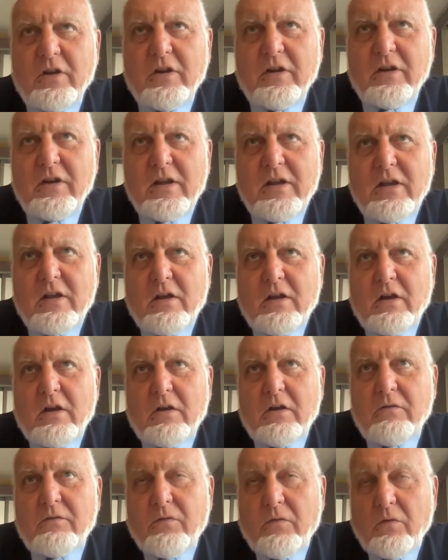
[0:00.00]
And
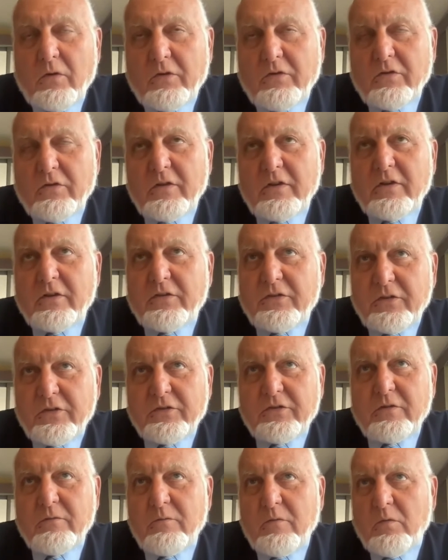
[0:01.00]
unfortunately, the
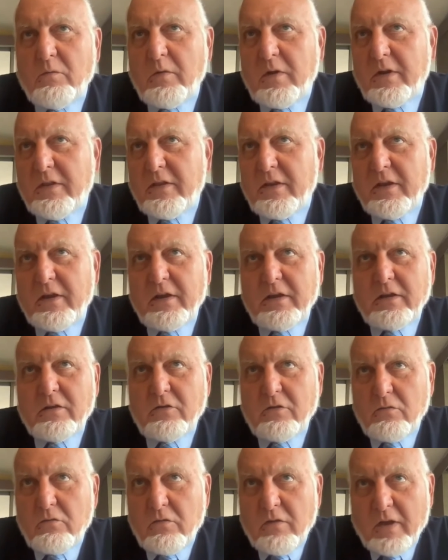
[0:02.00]
system, the way they
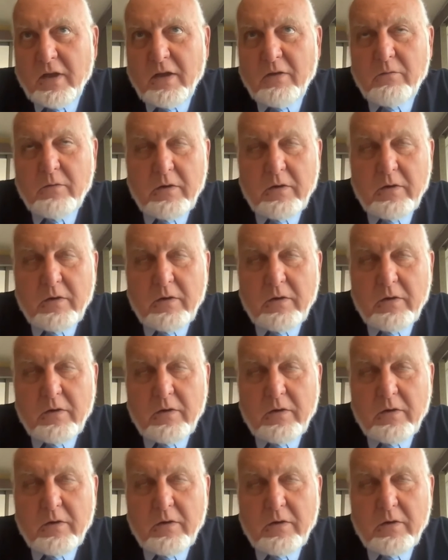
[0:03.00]
do that,